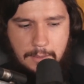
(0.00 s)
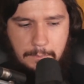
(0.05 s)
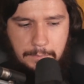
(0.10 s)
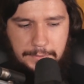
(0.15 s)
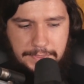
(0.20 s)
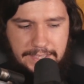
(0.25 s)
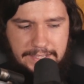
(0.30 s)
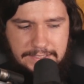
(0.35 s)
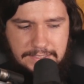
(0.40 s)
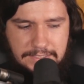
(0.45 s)

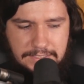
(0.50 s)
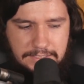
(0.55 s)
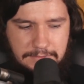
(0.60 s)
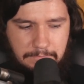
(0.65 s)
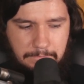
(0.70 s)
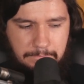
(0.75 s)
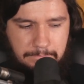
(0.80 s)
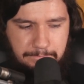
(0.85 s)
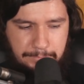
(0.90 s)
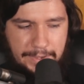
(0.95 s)
but that's
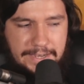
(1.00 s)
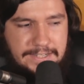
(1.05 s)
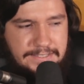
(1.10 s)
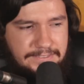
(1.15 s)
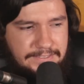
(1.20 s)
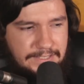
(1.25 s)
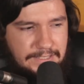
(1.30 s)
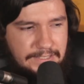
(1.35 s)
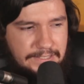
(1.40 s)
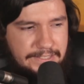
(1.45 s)

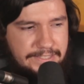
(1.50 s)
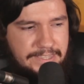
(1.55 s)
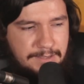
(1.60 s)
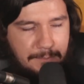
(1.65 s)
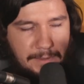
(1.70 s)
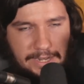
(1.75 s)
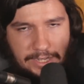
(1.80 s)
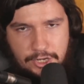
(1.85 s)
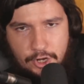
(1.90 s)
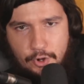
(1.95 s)
basically the
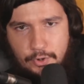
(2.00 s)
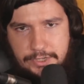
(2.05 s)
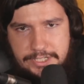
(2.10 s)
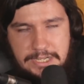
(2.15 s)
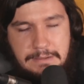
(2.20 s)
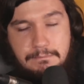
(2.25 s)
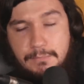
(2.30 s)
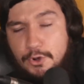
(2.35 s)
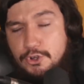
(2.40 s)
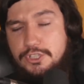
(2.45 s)

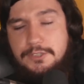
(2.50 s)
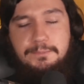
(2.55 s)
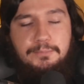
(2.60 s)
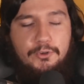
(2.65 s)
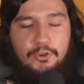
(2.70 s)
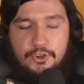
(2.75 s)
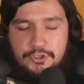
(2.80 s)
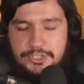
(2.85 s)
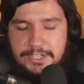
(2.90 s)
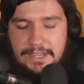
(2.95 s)
minority. Most
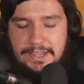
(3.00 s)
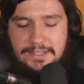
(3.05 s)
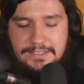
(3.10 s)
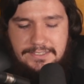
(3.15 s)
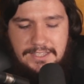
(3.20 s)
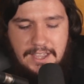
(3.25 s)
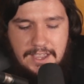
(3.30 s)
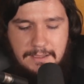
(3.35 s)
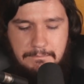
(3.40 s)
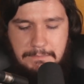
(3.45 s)

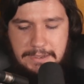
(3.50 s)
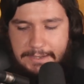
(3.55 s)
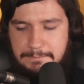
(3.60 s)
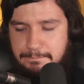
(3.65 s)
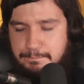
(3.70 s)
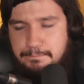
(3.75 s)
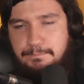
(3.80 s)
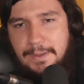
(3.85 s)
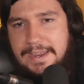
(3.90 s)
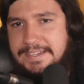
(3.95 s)
projects make
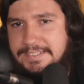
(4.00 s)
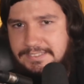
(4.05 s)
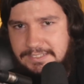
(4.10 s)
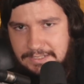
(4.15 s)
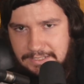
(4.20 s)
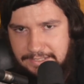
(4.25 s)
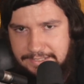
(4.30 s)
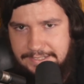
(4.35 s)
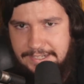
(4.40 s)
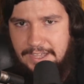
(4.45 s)

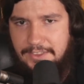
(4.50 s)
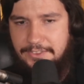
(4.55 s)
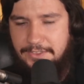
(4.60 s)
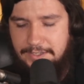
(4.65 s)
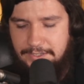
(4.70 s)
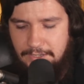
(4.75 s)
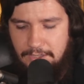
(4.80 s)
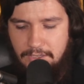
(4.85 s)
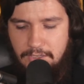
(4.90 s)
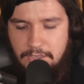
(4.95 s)
basically
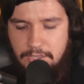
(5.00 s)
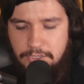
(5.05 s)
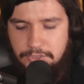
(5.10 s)
nothing.